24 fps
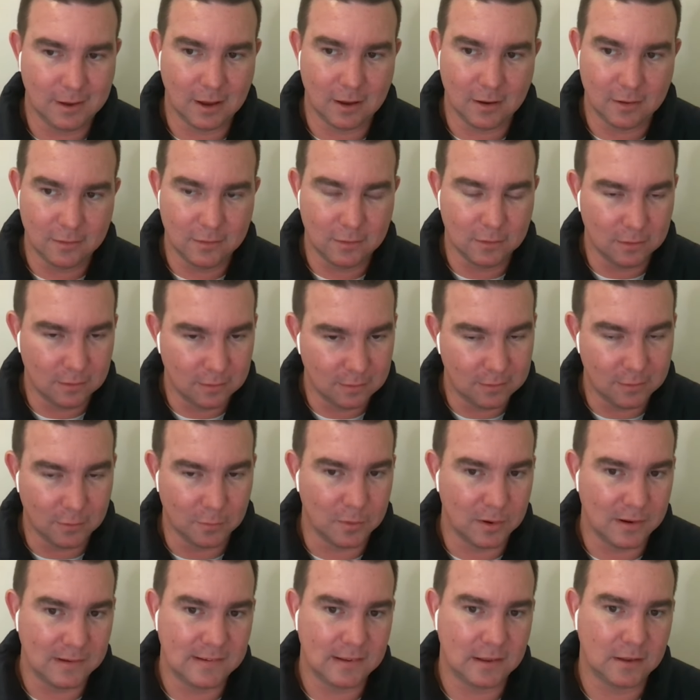you know, to
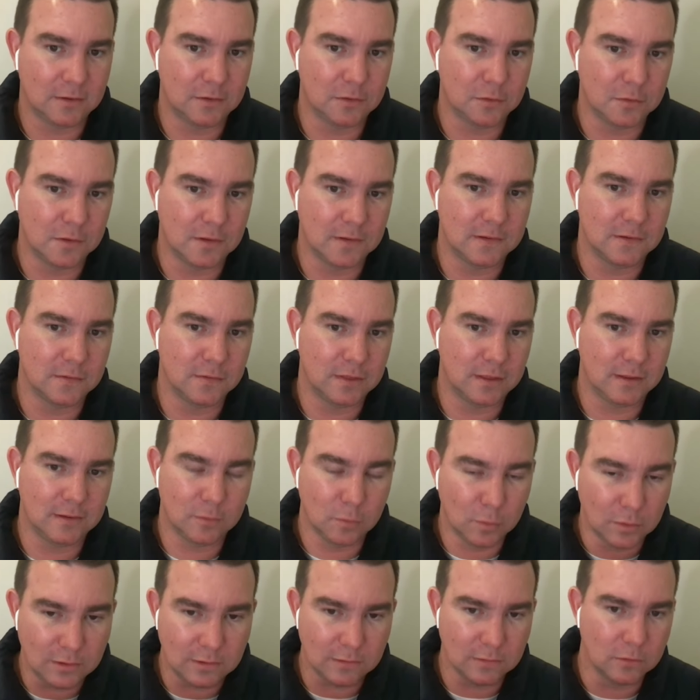resellers and all those different
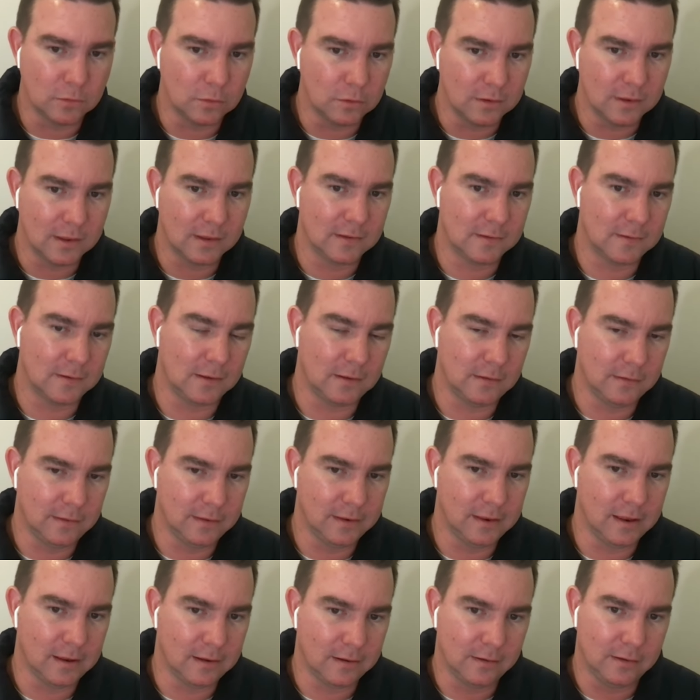things, which is good in itself,
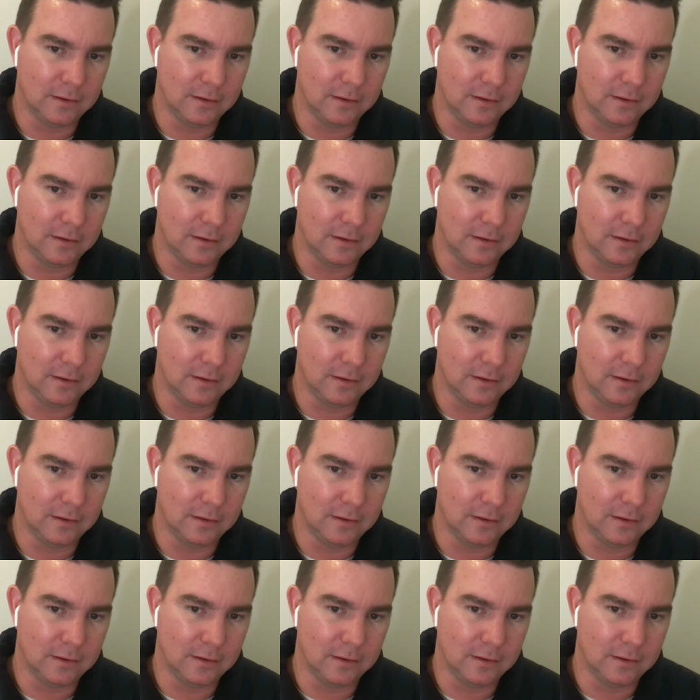you know,